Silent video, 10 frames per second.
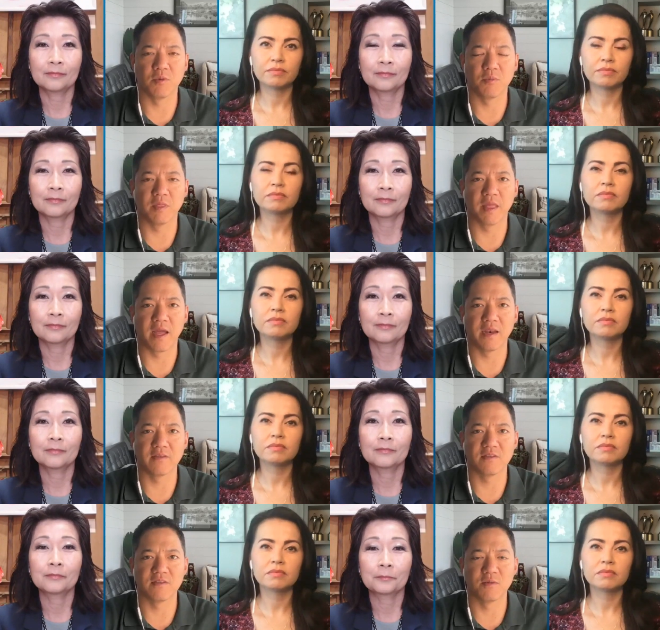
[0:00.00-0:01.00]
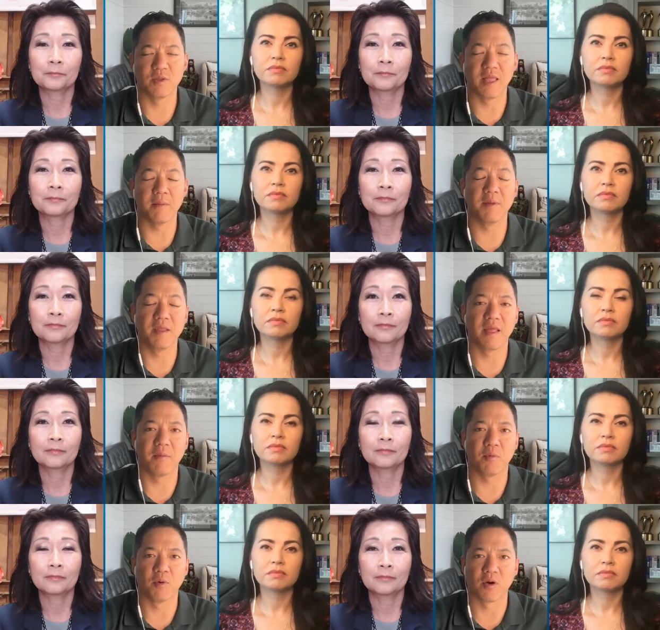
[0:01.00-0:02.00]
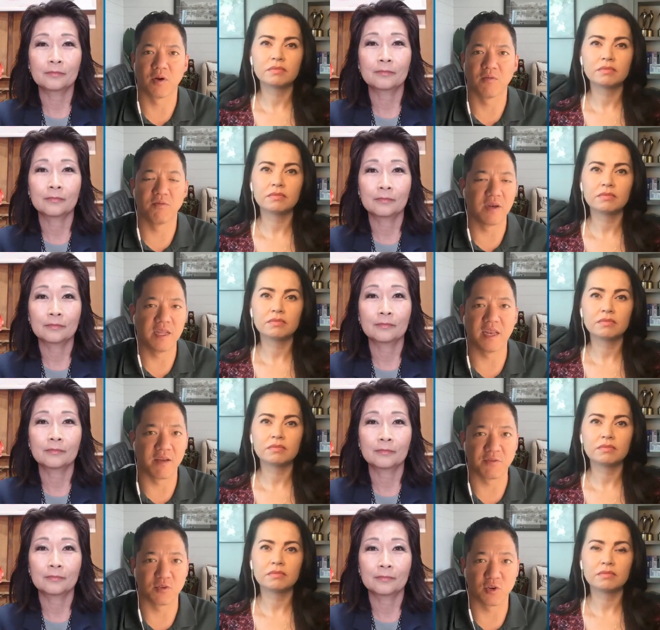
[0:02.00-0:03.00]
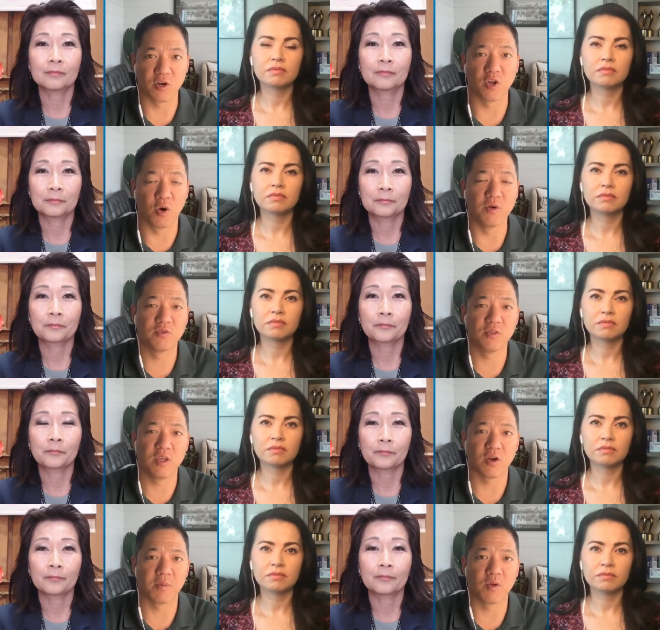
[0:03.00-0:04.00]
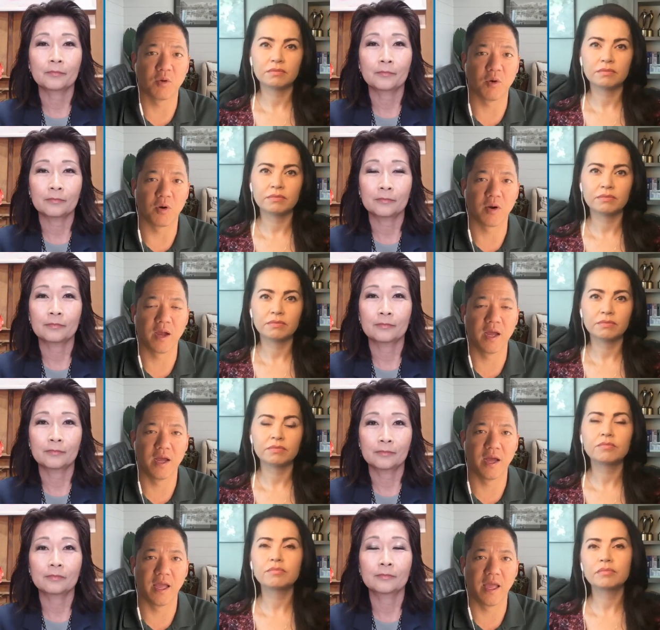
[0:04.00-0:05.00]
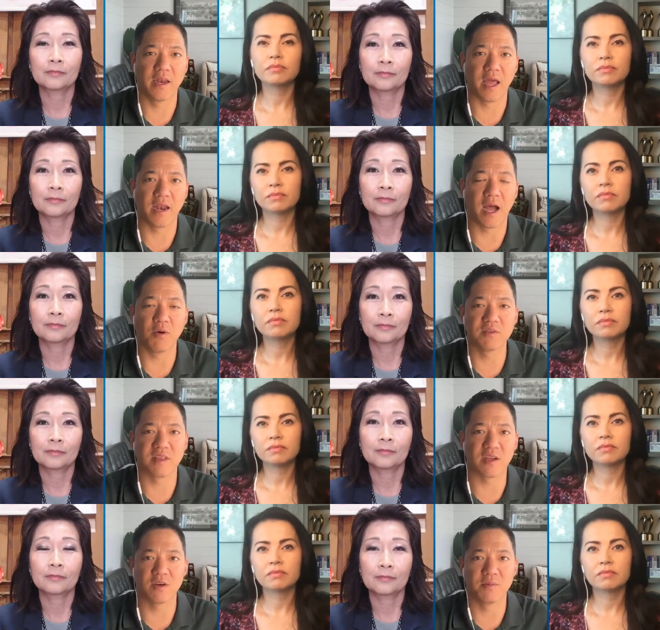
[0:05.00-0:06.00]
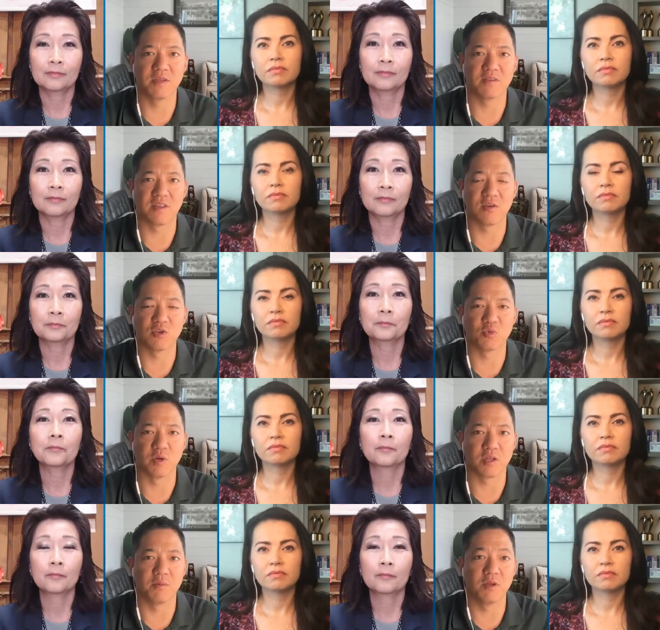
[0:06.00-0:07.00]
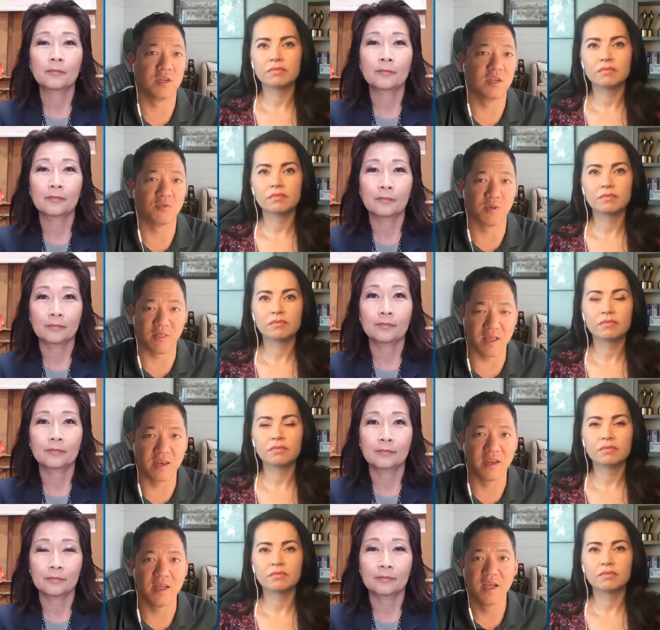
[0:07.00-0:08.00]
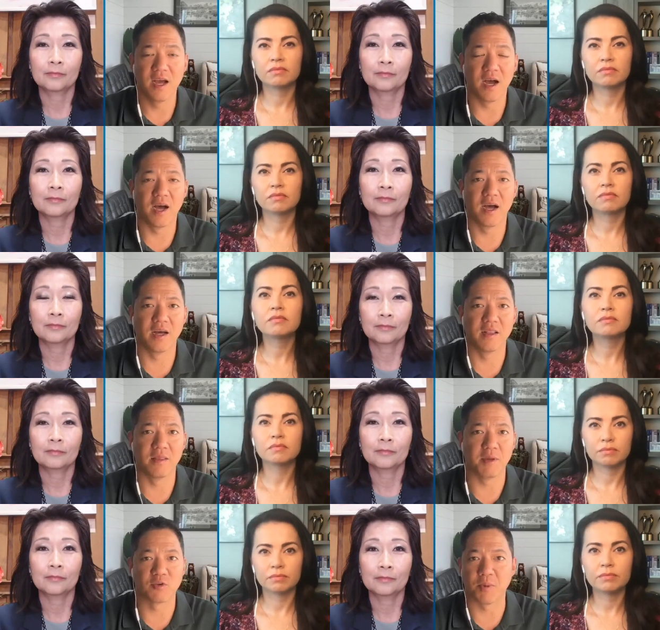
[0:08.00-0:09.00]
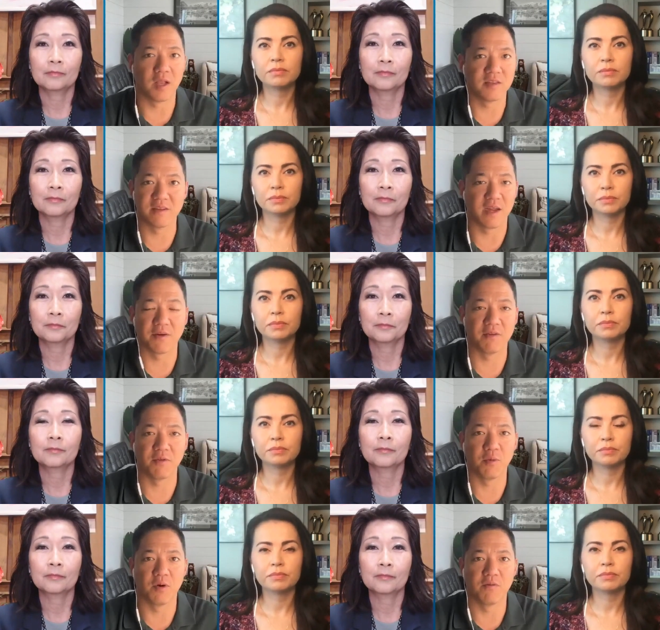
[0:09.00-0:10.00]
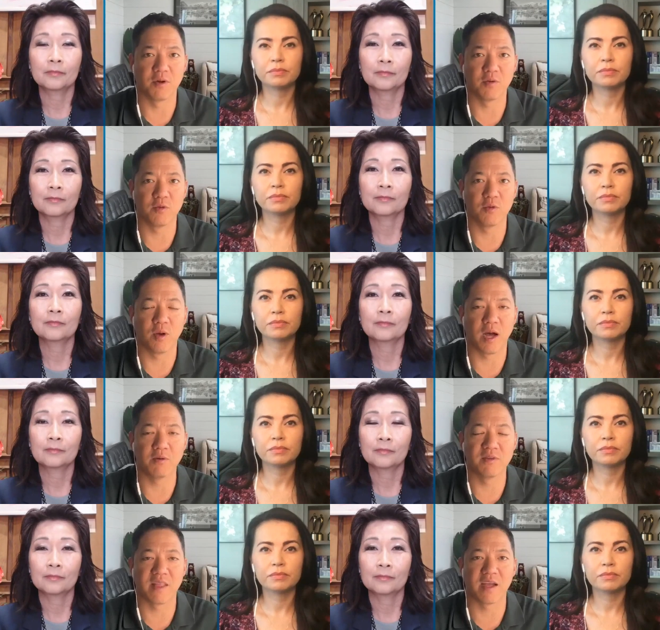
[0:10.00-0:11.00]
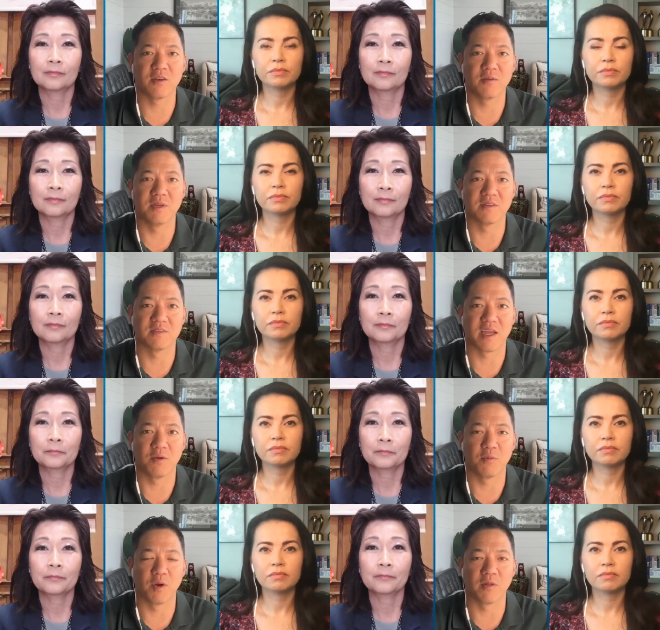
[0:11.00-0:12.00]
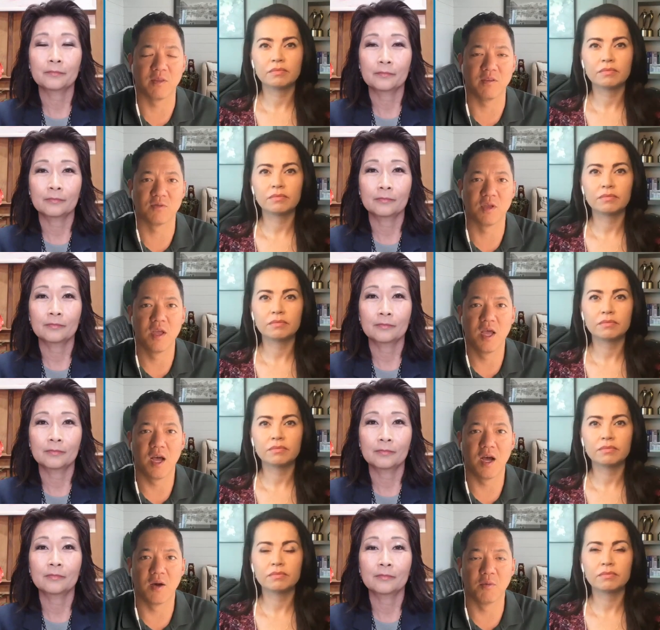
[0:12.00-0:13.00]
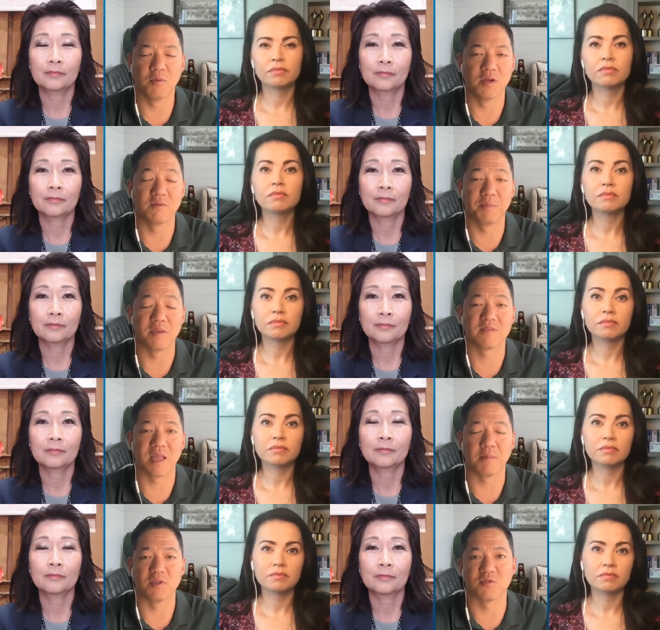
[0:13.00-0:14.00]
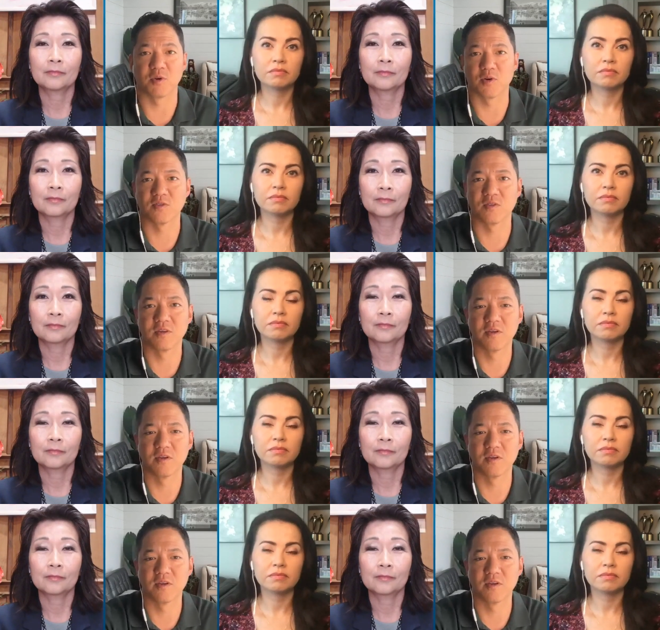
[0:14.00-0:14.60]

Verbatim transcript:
Speaker 1: would that necess- would that mean that more funding and efforts are going to go into the urban core, uh, and and how is that going to be distinguished? What communities within uh, the metropolitan area, if you will, of Honolulu, how is that going to be decided where these uh, would be established first?